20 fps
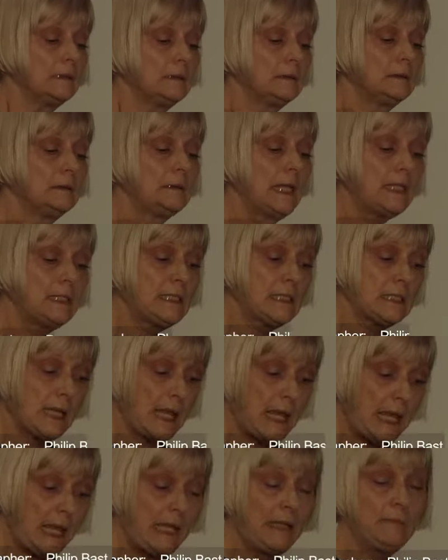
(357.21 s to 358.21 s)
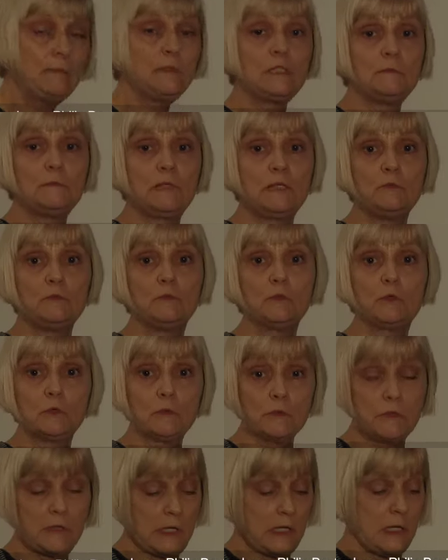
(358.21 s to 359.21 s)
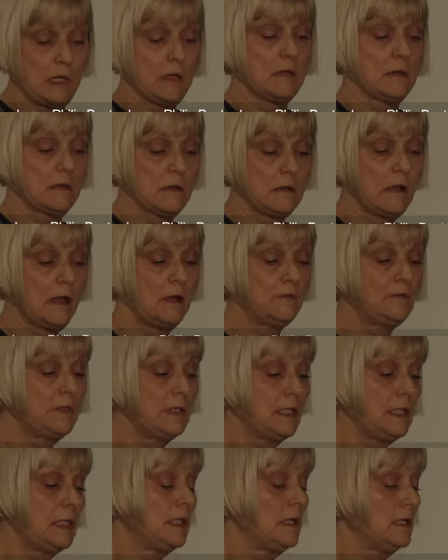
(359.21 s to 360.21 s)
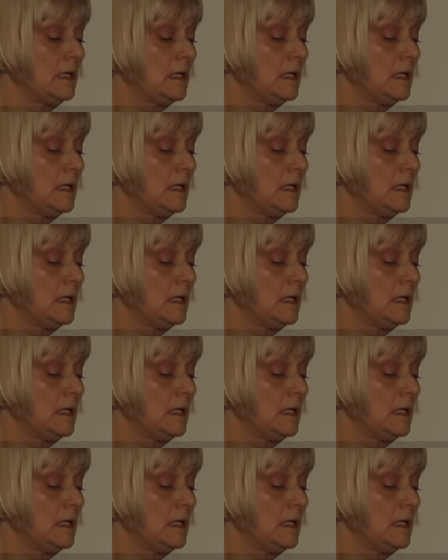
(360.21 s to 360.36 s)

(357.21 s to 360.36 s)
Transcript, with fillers: Let's aim to be worthy of the